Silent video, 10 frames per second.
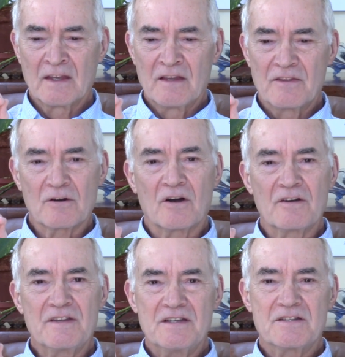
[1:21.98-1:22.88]
There
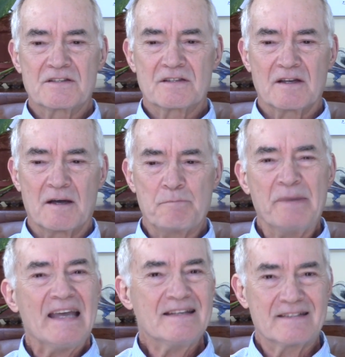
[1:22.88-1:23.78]
are these
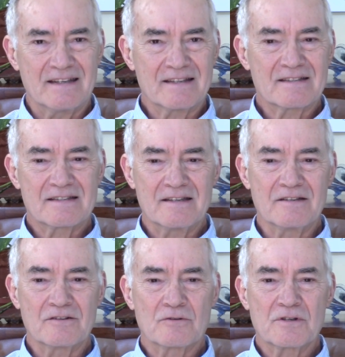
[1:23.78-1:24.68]
paintings
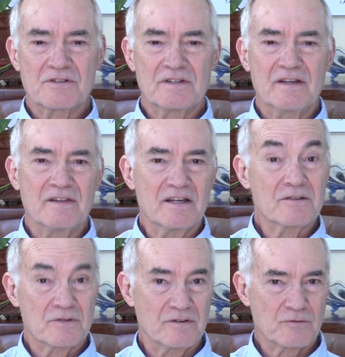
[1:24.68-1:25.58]
in the
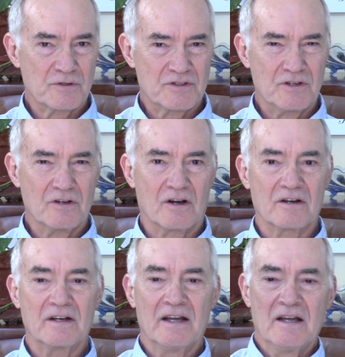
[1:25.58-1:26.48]
history of Christian
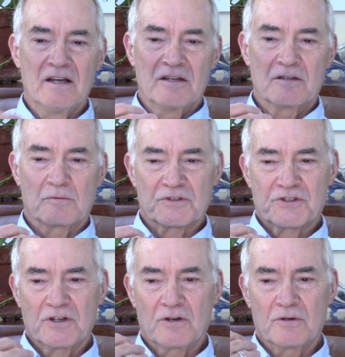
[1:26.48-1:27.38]
art that will
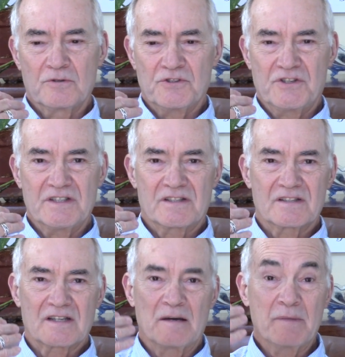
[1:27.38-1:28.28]
show
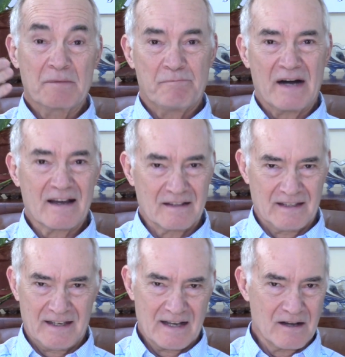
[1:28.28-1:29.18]
Jesus coming
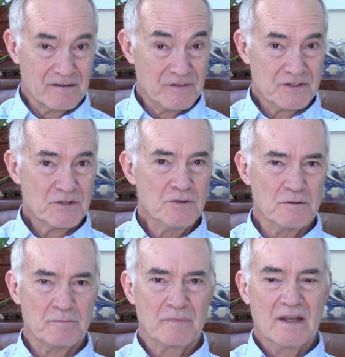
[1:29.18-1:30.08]
bodily out of the
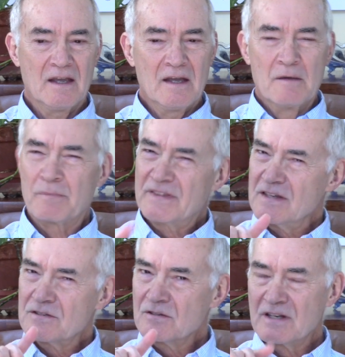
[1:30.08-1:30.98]
tomb. But
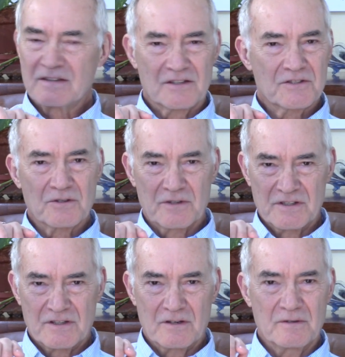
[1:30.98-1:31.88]
these are not the
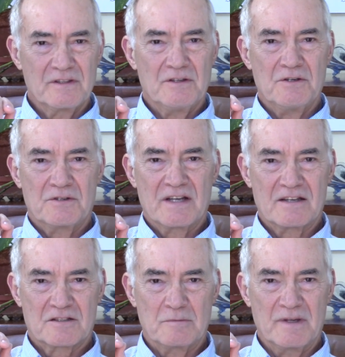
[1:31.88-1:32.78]
stories that are in the New
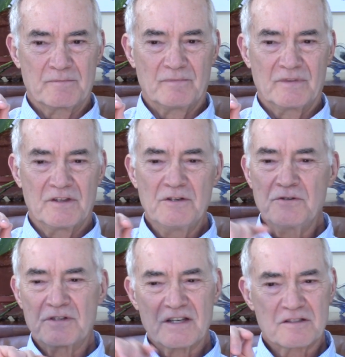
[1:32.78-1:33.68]
Testament. The
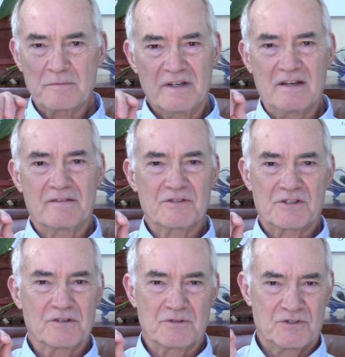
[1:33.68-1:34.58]
New Testament never
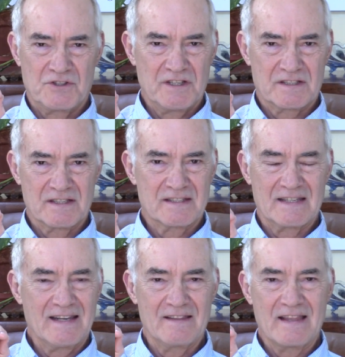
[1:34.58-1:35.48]
shows Jesus
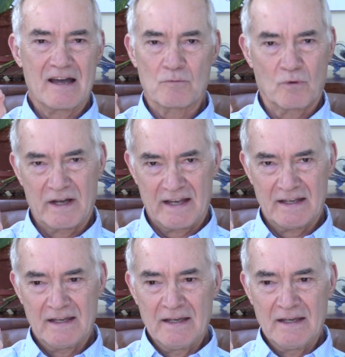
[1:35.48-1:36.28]
in that way.